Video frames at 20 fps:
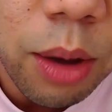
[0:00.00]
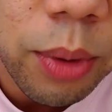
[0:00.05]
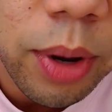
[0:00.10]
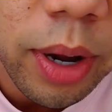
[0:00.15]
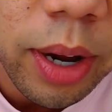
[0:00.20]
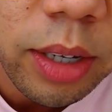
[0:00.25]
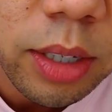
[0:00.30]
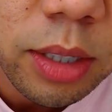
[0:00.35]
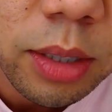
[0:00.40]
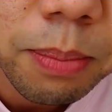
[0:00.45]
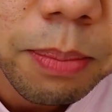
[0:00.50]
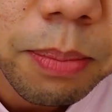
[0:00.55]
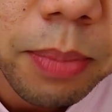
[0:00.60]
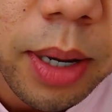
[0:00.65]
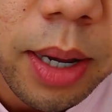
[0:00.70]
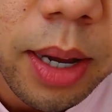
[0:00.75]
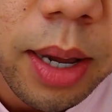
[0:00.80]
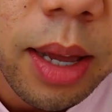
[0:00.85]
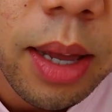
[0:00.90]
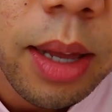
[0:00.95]
works,
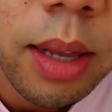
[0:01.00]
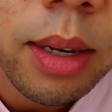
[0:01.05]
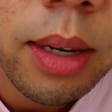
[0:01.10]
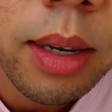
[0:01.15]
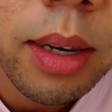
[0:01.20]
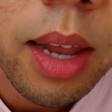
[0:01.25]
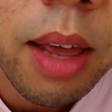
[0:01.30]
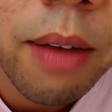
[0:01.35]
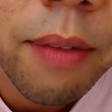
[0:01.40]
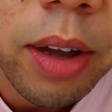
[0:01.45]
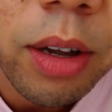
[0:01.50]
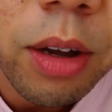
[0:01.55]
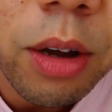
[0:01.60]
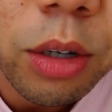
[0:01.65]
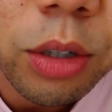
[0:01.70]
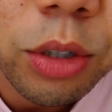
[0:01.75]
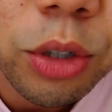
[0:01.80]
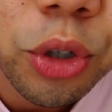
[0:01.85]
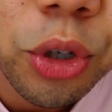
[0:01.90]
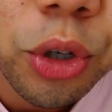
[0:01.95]
but if I go
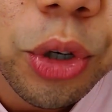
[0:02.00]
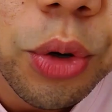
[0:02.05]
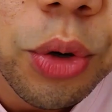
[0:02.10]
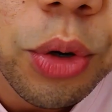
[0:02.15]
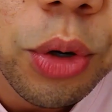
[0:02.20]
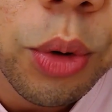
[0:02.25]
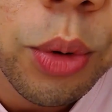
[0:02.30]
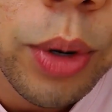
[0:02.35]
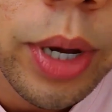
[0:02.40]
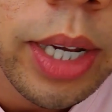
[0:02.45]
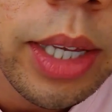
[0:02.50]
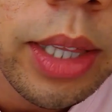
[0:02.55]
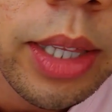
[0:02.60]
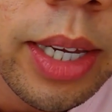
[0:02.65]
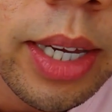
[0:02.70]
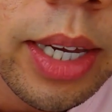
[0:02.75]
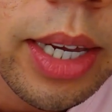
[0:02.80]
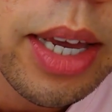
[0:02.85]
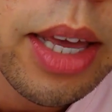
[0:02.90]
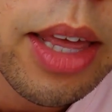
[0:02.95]
too
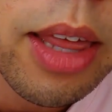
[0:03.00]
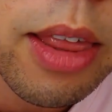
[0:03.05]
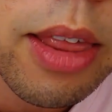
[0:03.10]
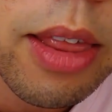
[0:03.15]
quickly,